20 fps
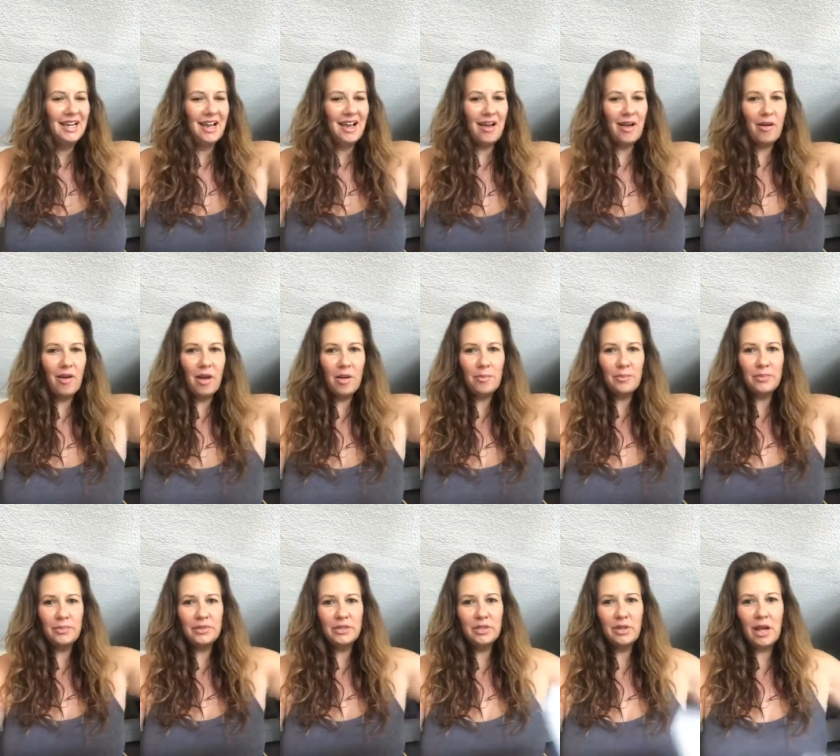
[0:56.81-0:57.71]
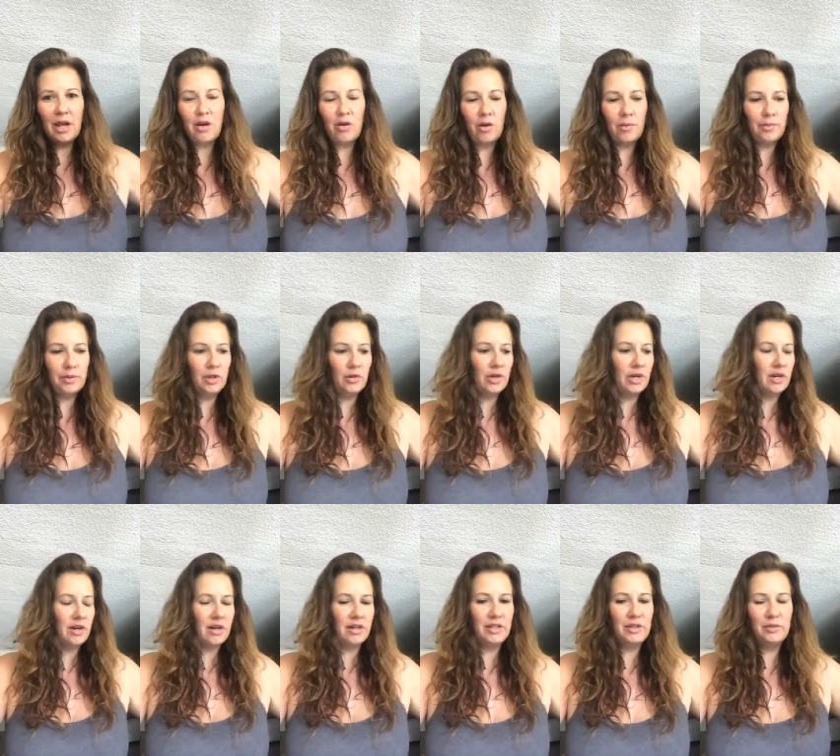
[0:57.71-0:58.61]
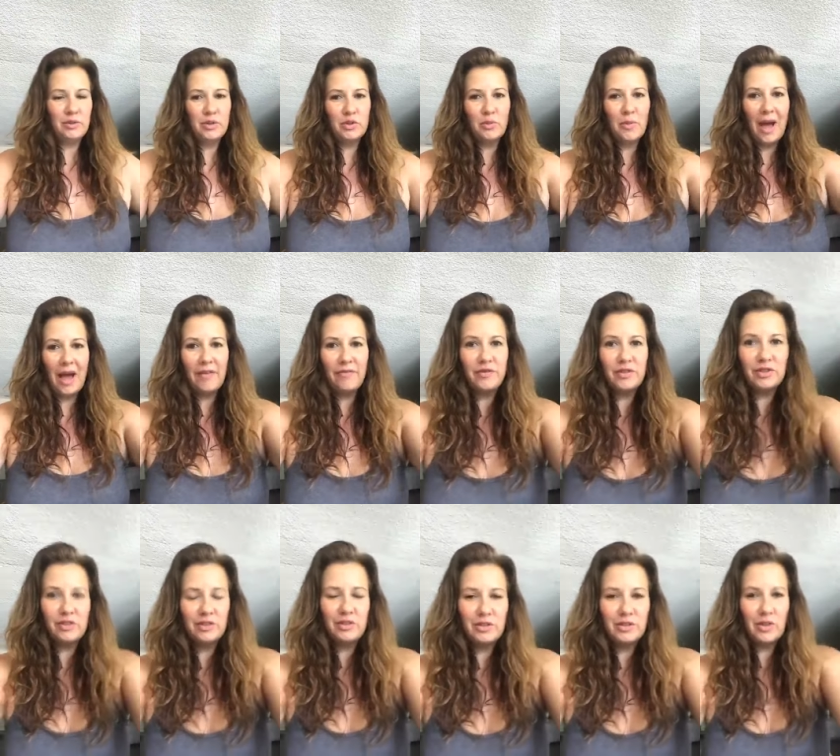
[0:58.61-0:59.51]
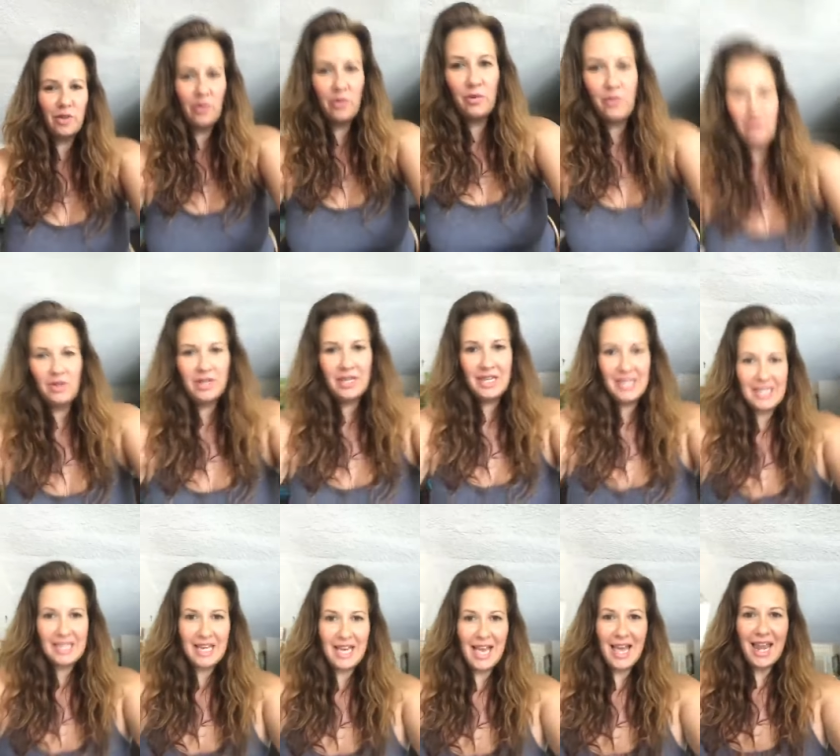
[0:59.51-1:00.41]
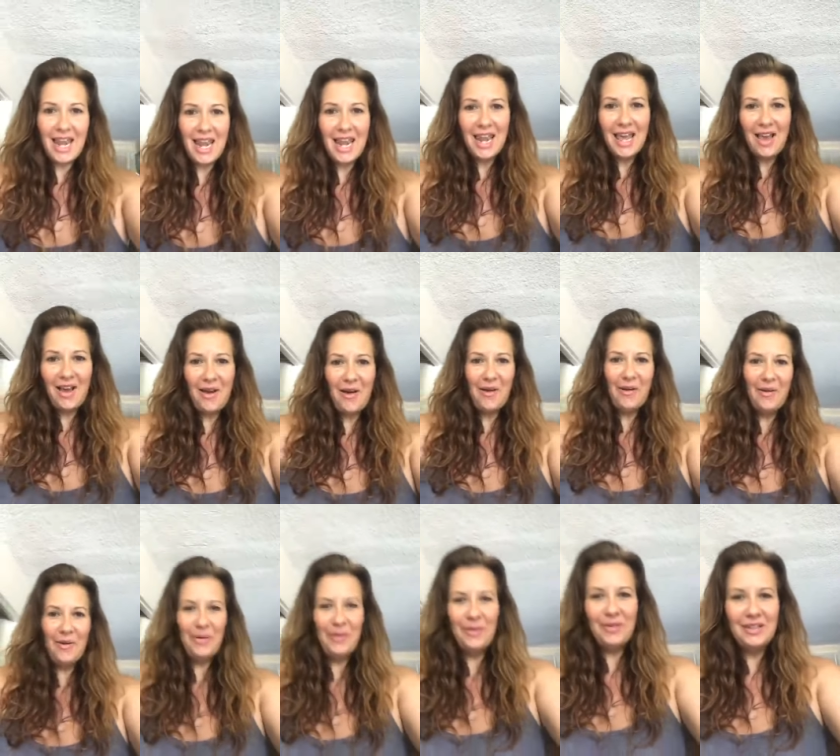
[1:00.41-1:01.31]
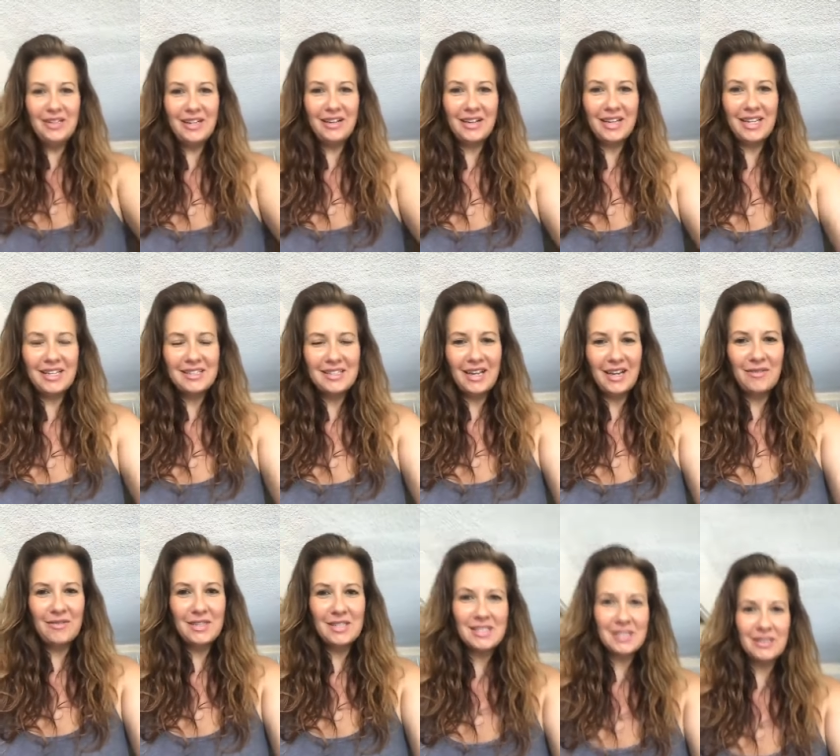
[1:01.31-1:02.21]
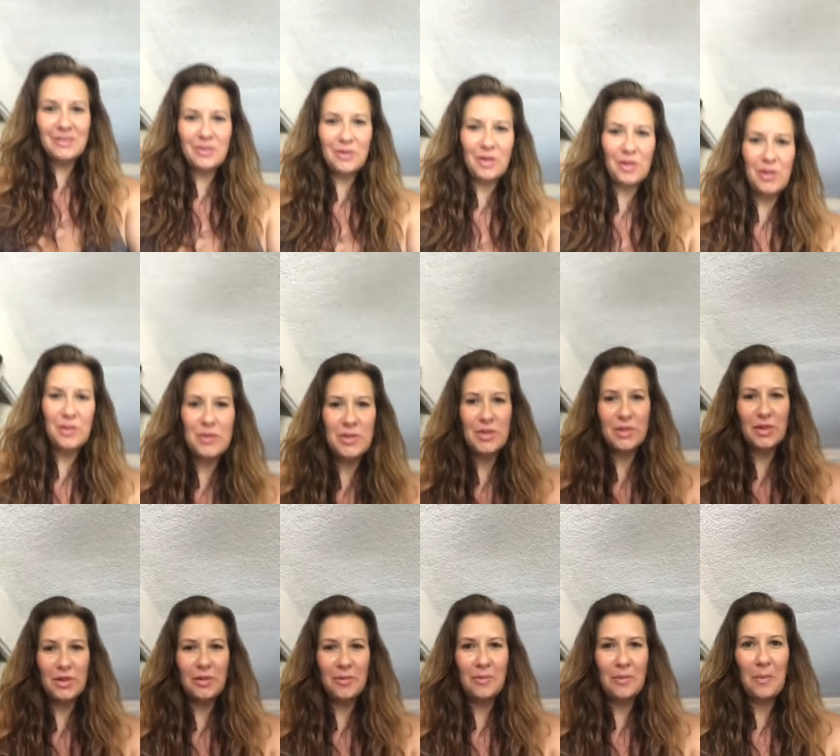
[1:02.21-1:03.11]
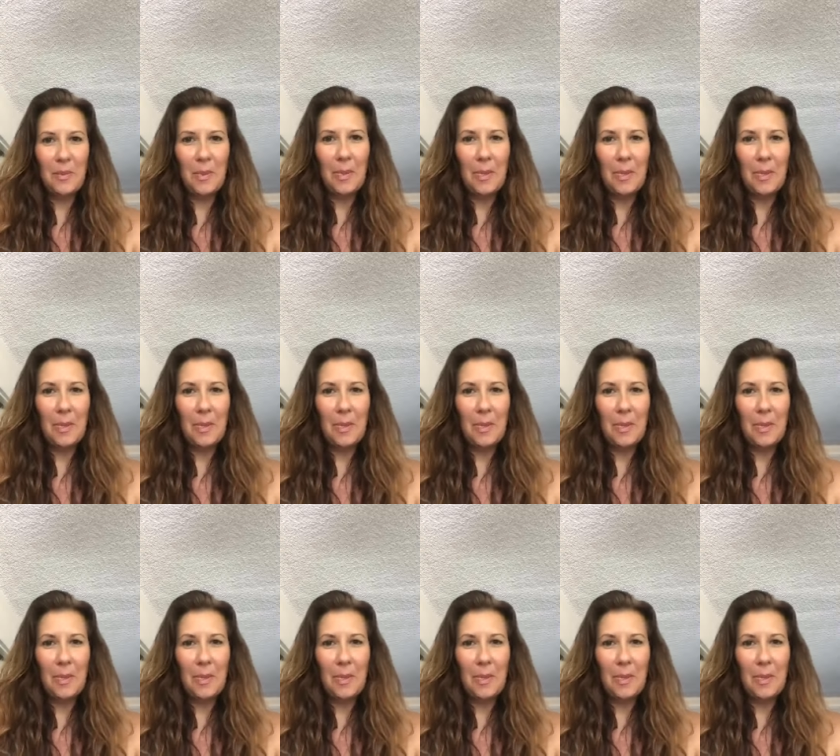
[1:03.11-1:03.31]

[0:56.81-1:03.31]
I'll upload it on YouTube after. So, hello. Now I get to have this a little closer.